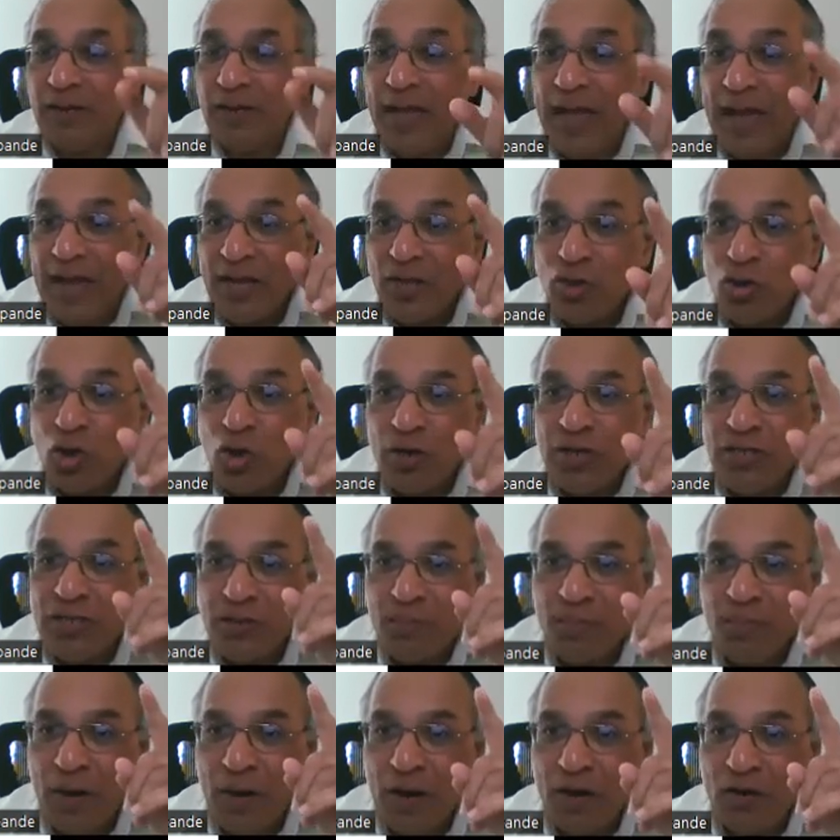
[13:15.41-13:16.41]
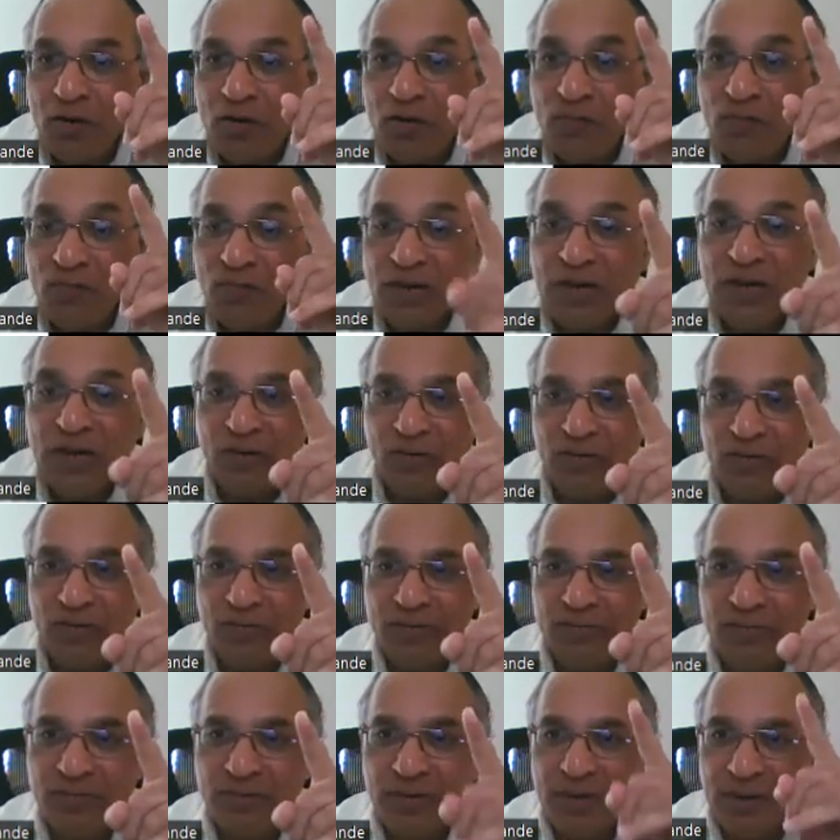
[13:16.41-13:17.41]
Axon is a part of nerve.
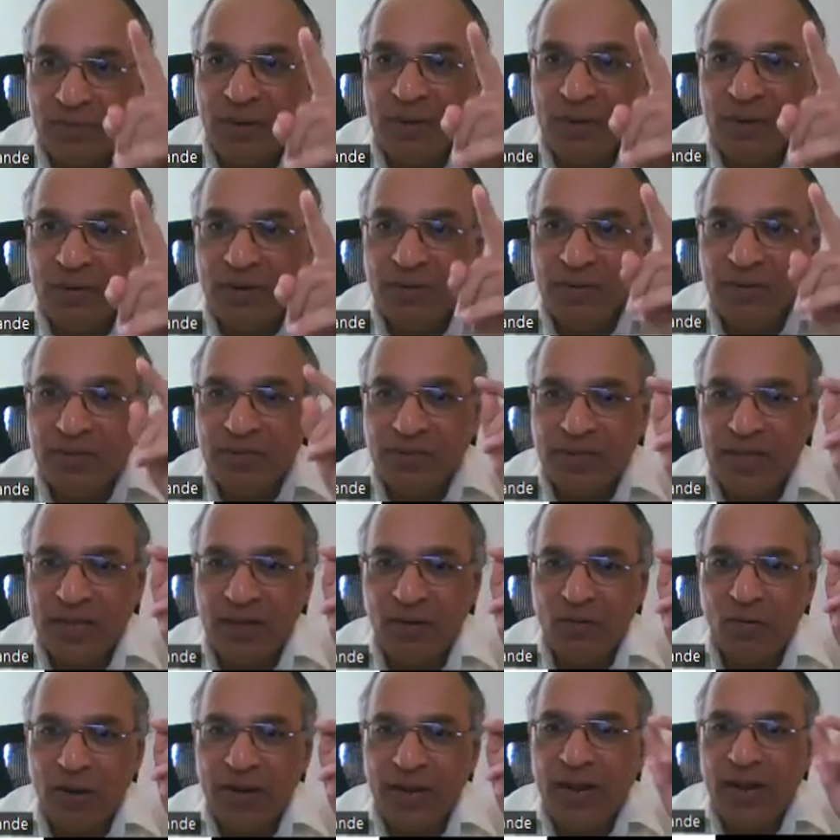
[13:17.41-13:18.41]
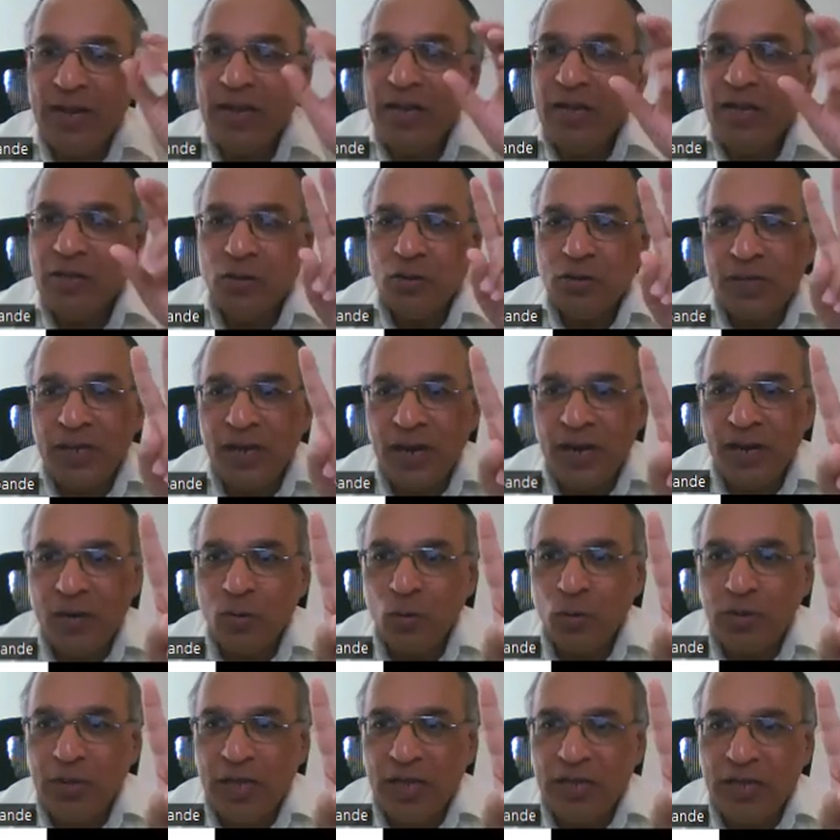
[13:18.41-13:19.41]
Remember this thing. Okay, so there are
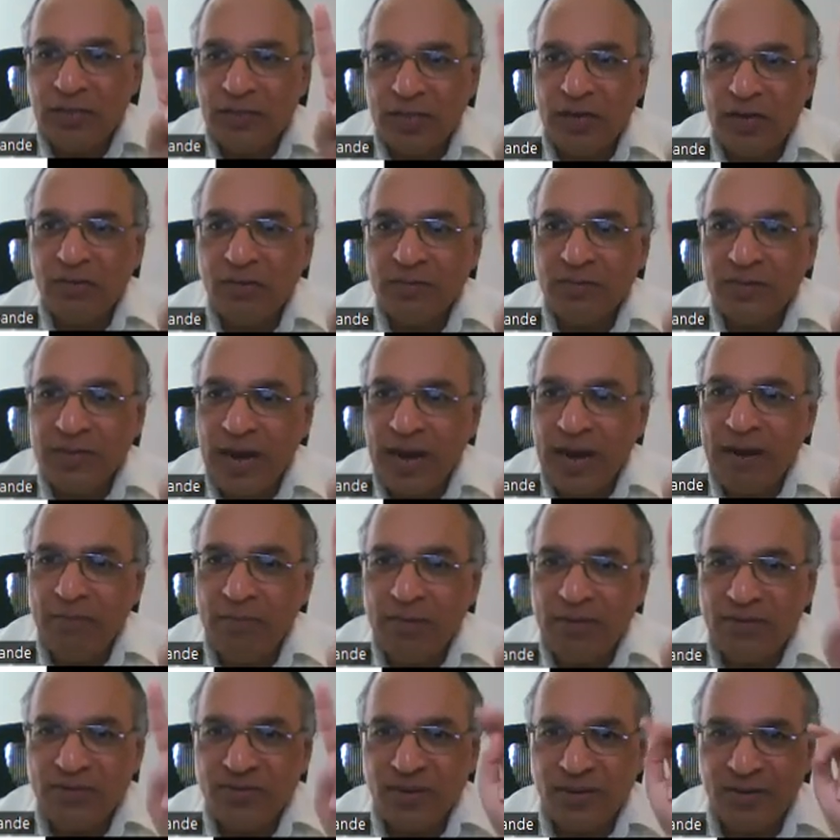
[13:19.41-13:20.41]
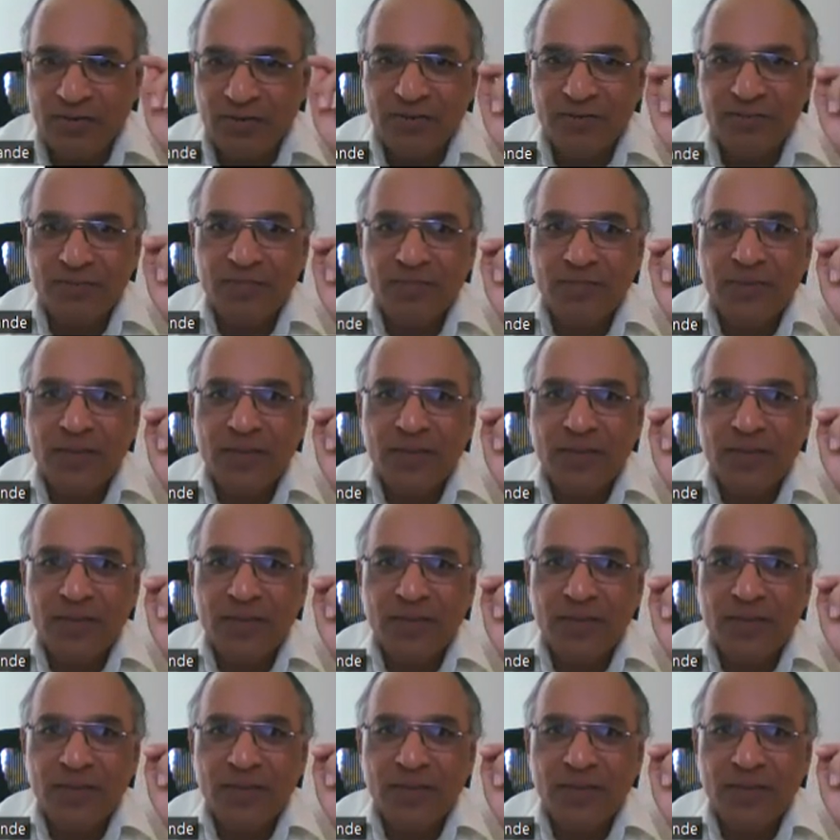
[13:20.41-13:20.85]
two things, nerves and muscles.